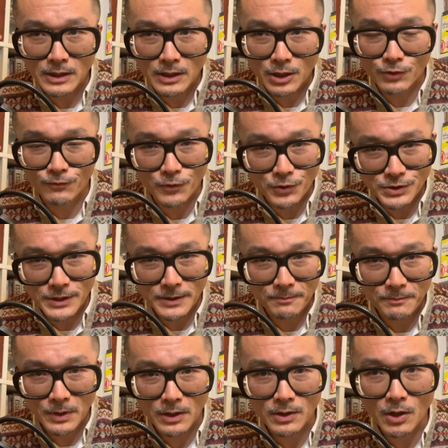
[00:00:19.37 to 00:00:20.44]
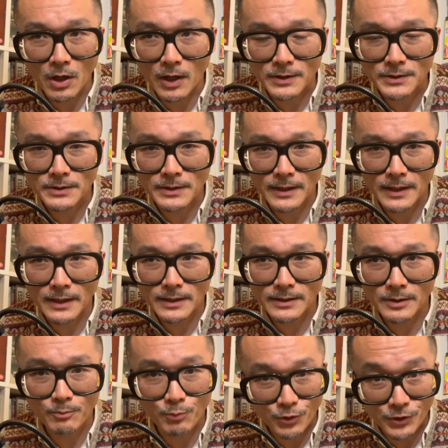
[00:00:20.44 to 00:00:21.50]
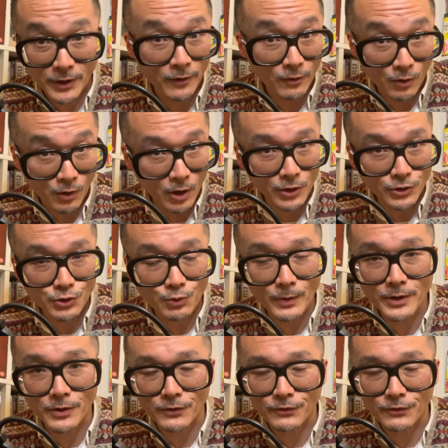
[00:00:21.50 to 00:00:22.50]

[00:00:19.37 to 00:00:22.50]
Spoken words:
conversing a lot, and in particular on Twitter,